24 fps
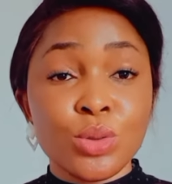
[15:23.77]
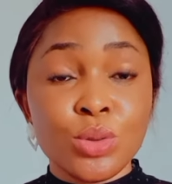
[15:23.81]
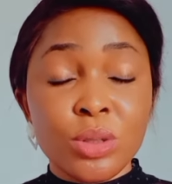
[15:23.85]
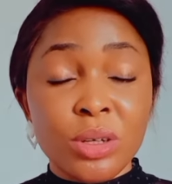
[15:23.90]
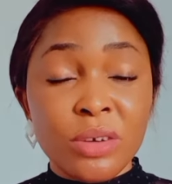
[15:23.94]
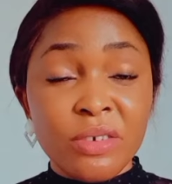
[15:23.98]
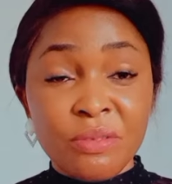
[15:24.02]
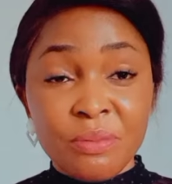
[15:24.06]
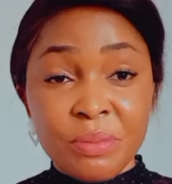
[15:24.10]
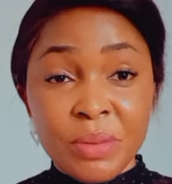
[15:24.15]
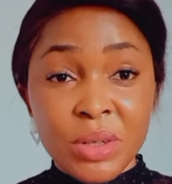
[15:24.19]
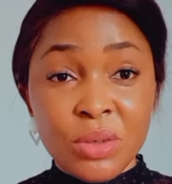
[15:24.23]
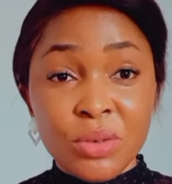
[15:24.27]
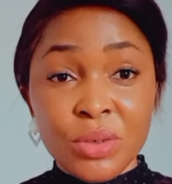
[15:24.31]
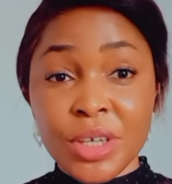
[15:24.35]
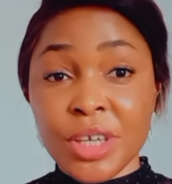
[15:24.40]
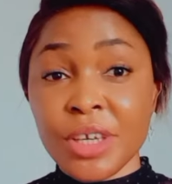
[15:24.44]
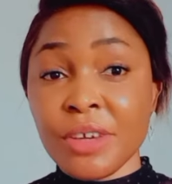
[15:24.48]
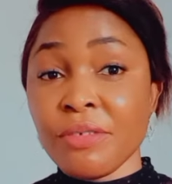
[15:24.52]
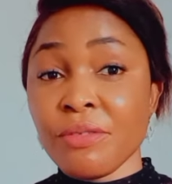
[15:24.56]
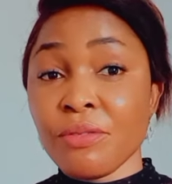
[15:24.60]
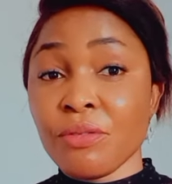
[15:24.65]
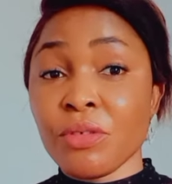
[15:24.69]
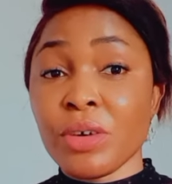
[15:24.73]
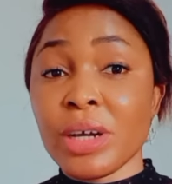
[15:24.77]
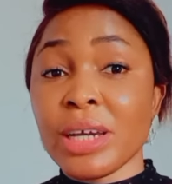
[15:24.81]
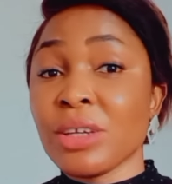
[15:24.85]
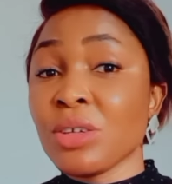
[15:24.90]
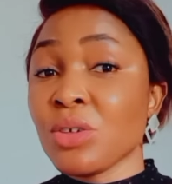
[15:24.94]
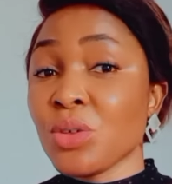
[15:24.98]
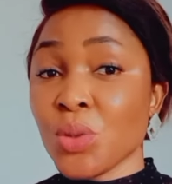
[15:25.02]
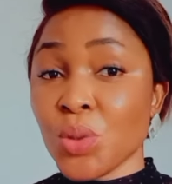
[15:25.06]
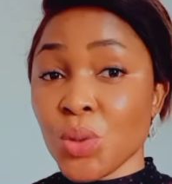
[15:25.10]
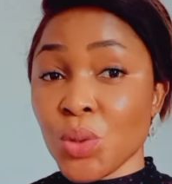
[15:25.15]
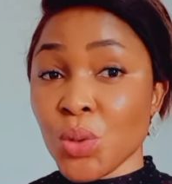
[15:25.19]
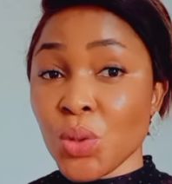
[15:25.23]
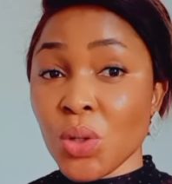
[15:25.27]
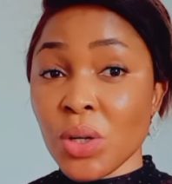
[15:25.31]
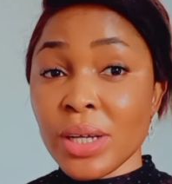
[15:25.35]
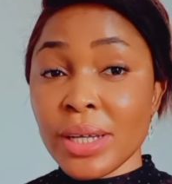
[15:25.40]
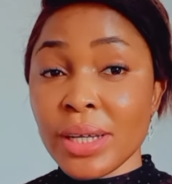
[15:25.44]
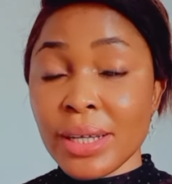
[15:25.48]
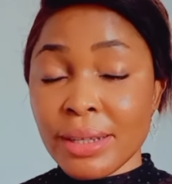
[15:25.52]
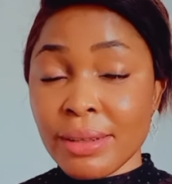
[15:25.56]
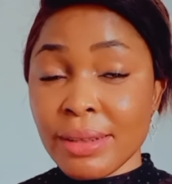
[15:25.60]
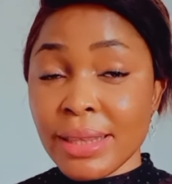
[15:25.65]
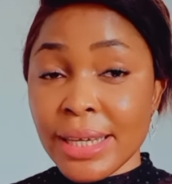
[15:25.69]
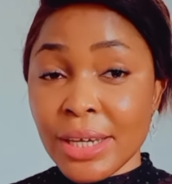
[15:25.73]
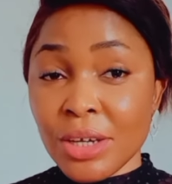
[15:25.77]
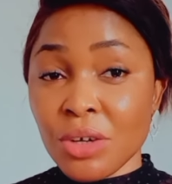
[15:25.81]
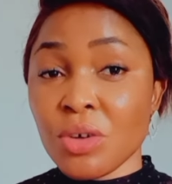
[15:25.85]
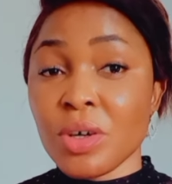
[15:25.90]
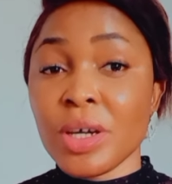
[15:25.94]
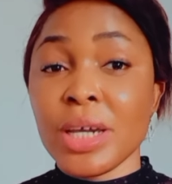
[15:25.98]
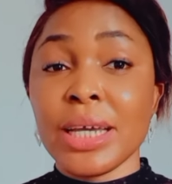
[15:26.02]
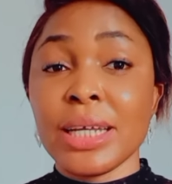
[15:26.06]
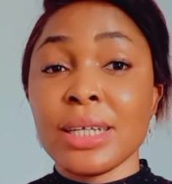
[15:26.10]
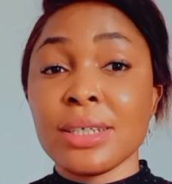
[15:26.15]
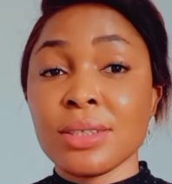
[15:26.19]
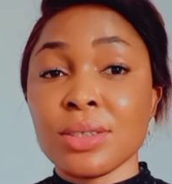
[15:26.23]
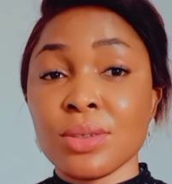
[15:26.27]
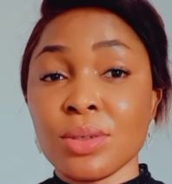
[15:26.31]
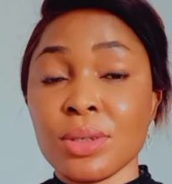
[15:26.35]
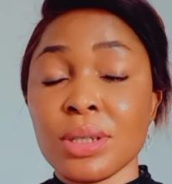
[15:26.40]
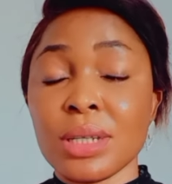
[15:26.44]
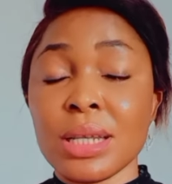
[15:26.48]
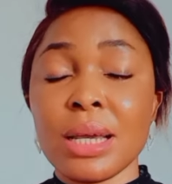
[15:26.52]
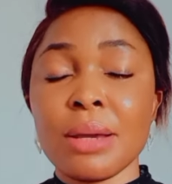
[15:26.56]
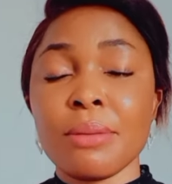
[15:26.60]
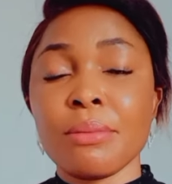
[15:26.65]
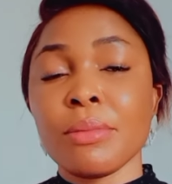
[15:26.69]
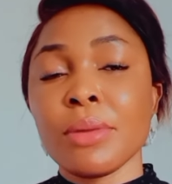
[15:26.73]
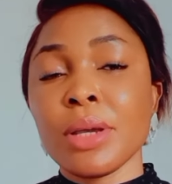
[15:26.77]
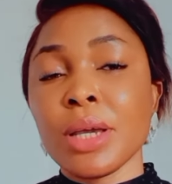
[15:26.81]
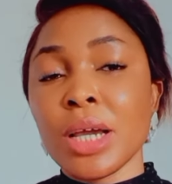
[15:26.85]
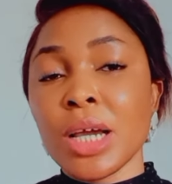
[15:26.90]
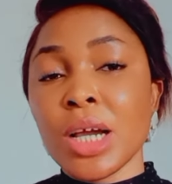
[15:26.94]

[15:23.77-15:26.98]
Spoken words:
you have been looking for and you could not lay your hands on them.